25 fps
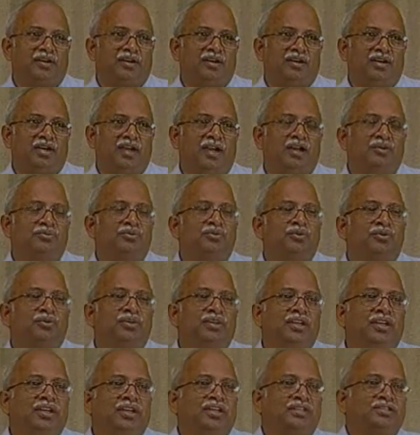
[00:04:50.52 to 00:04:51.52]
I am doing
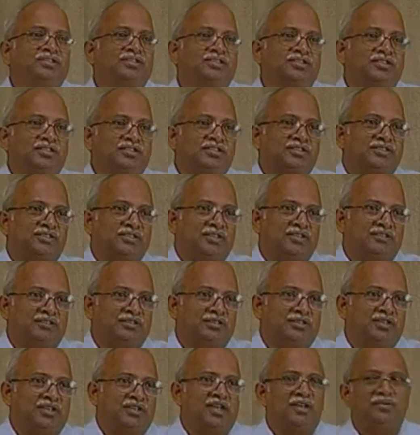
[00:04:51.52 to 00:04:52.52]
a resistance test.
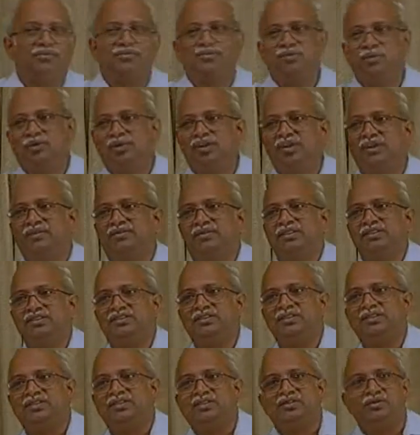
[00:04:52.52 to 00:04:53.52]
I am towing a vessel
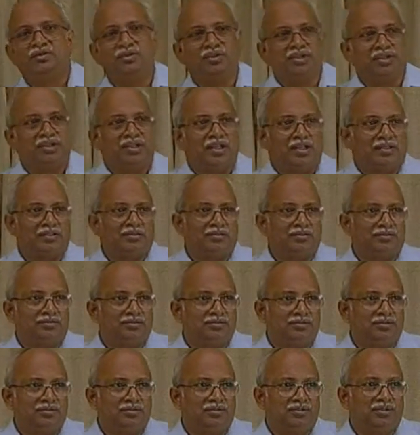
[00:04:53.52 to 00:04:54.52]
in a towing tank.
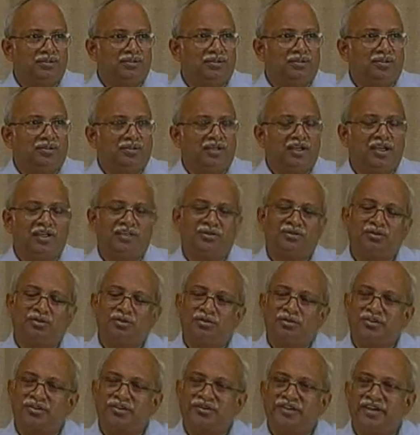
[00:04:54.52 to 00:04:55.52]
I tow
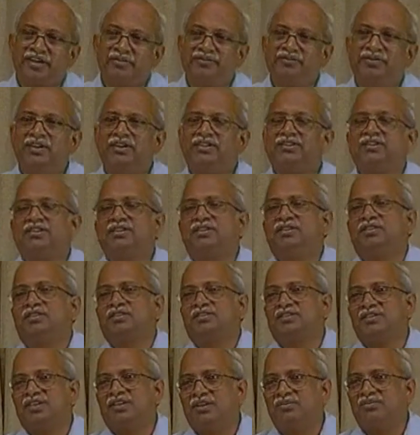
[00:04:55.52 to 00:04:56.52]
the same vessel in the
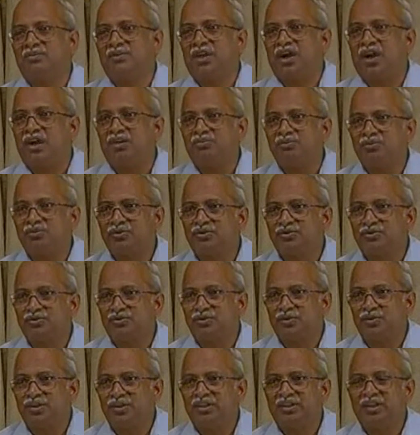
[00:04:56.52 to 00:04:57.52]
same calm
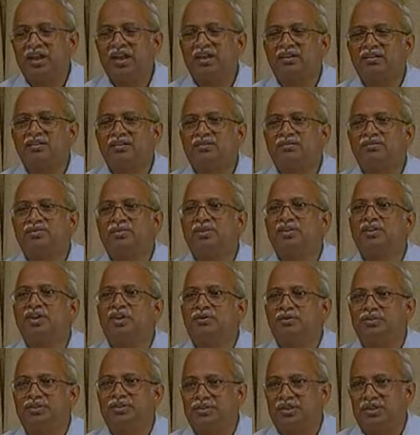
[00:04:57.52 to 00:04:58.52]
towing tank for
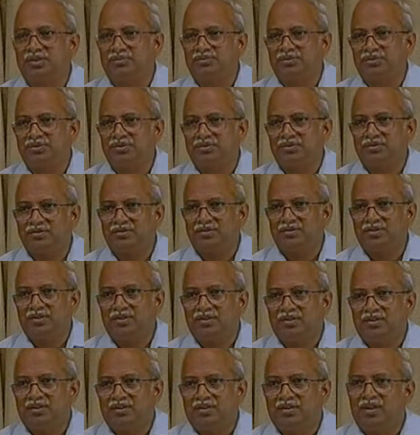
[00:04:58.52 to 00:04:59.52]
1000 times.
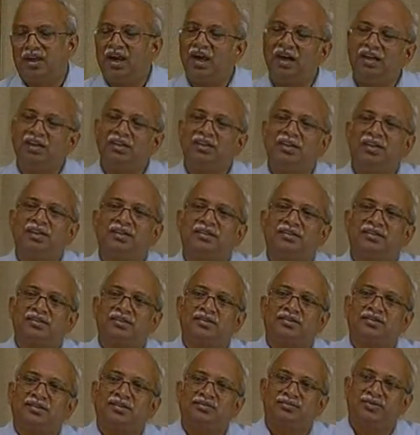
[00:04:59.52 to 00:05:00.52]
I will get,
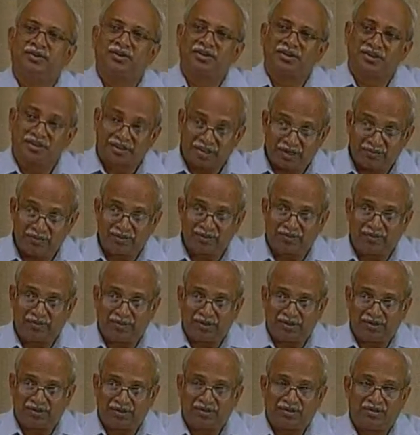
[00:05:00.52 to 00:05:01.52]
for the same speed,
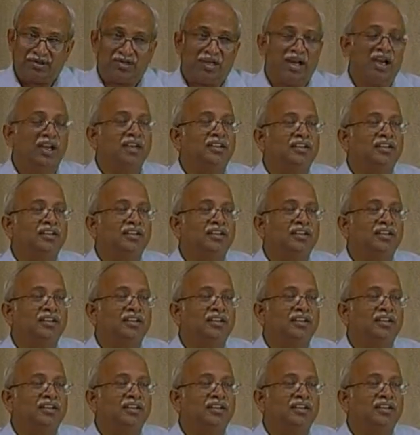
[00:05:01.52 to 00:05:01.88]
I will